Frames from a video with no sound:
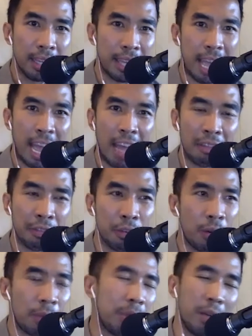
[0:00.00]
gaff,
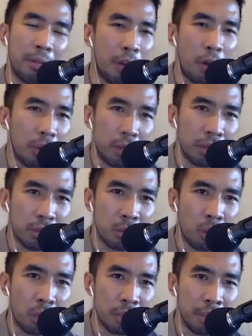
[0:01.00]
grip. They don't even know what those
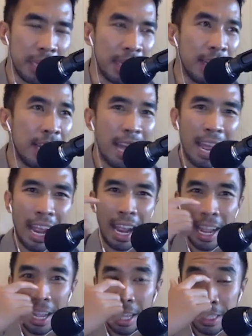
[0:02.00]
words mean.
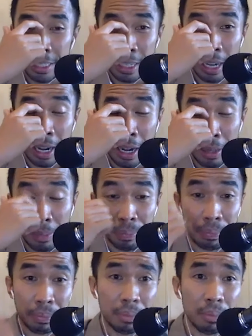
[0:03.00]
And
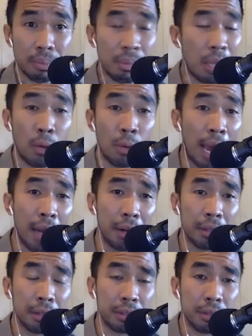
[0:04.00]

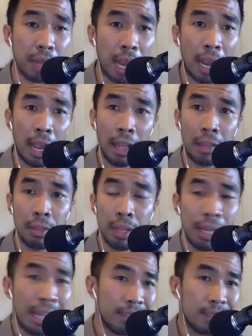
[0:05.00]
writers. And
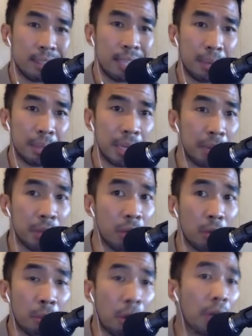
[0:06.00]
at the same time, they're their
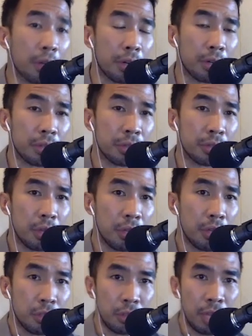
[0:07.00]
own marketers.
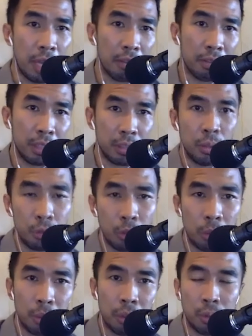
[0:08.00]
So you have these
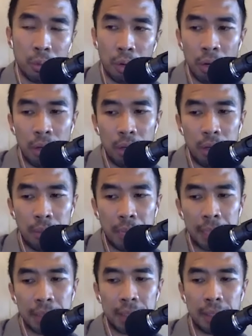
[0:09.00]
YouTubers who are
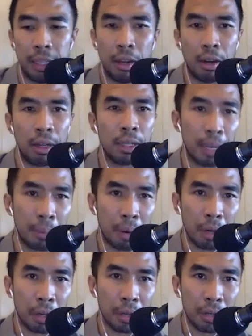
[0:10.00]
basically online
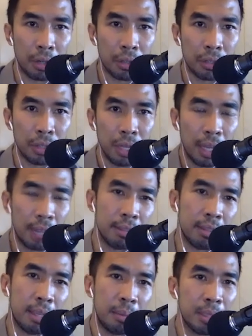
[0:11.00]
marketers, at the
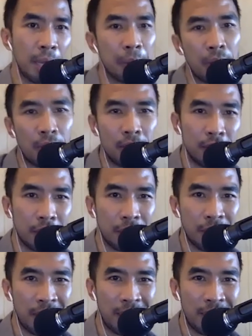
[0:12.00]
same time content
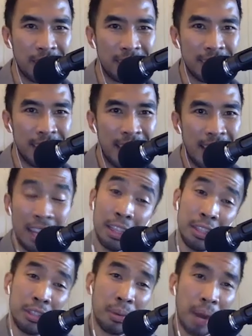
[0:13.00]
creators, and
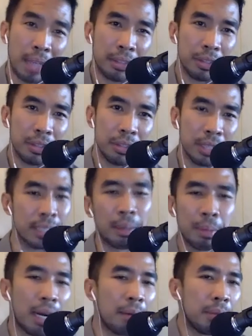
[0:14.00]
then directors. Because
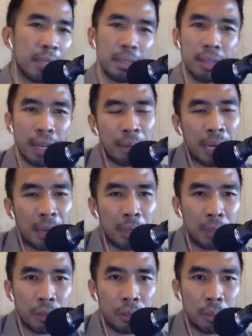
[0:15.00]
I'm a
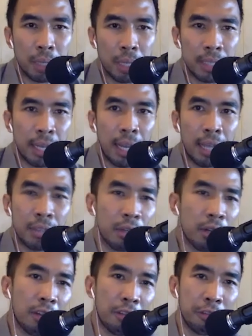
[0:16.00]
YouTuber because I
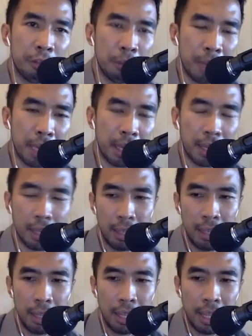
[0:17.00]
started off in filmmaking,
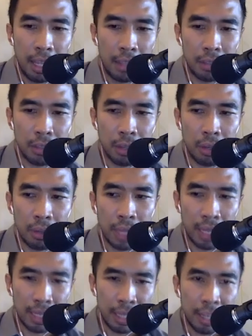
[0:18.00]
and so the
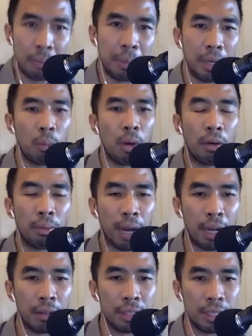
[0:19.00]
idea of being well
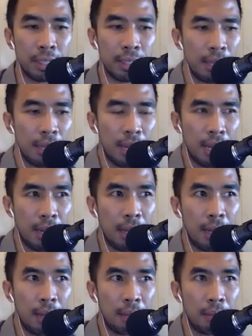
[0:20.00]
rounded.
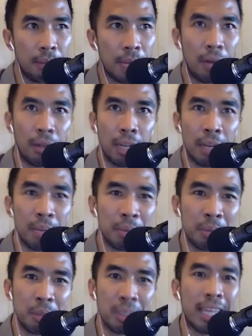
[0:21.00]
I know a lot of
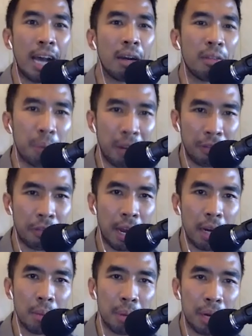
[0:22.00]
people look down and
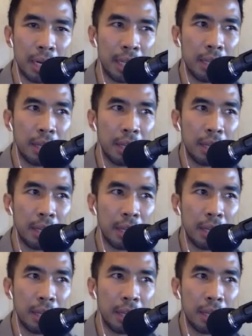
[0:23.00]
frown upon it,